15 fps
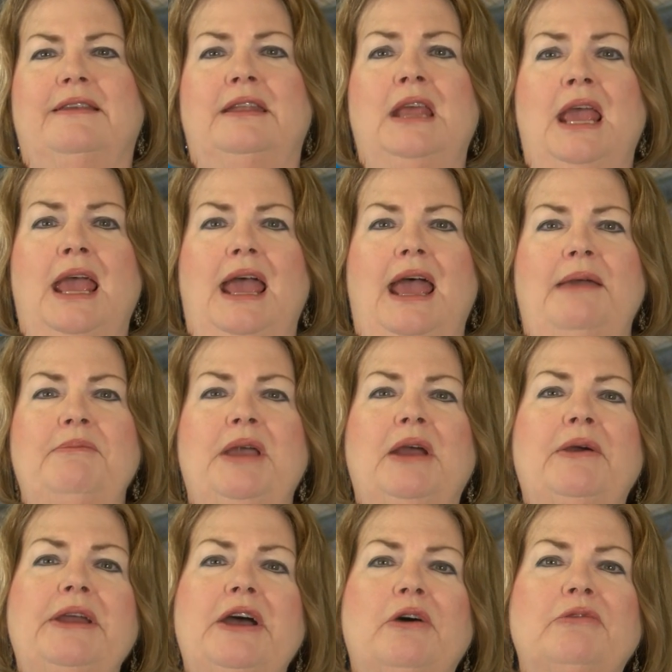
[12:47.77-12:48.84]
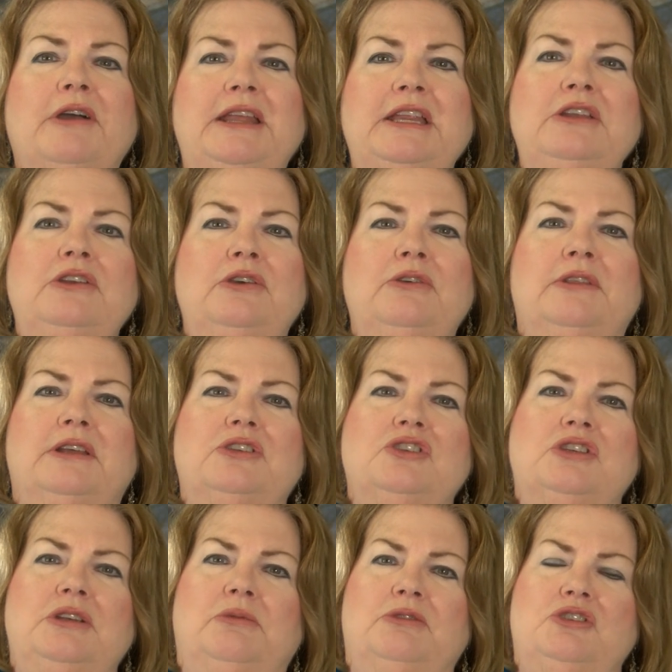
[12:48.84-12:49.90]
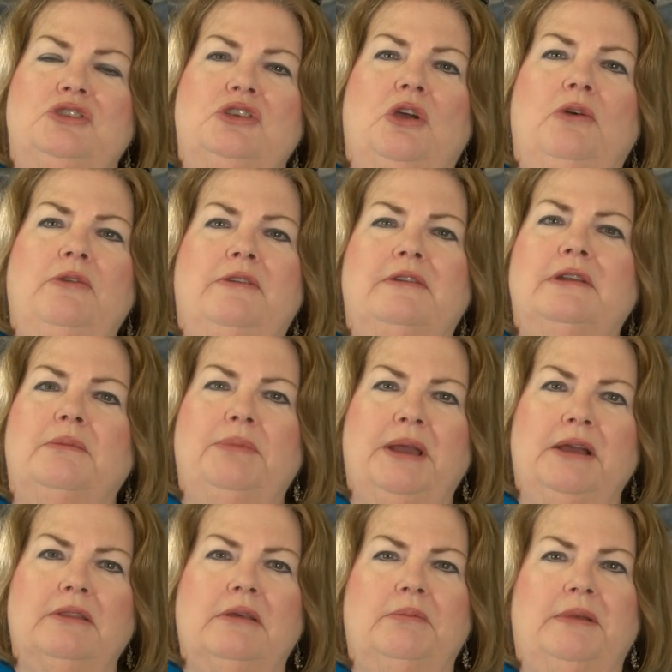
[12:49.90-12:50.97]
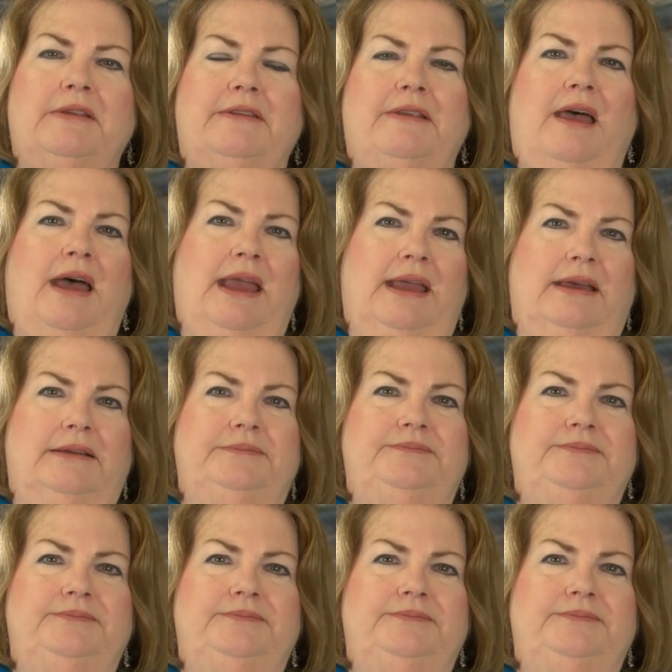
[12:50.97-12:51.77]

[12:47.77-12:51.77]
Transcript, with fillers: and Mary already knew that she was chosen to bear the Messiah.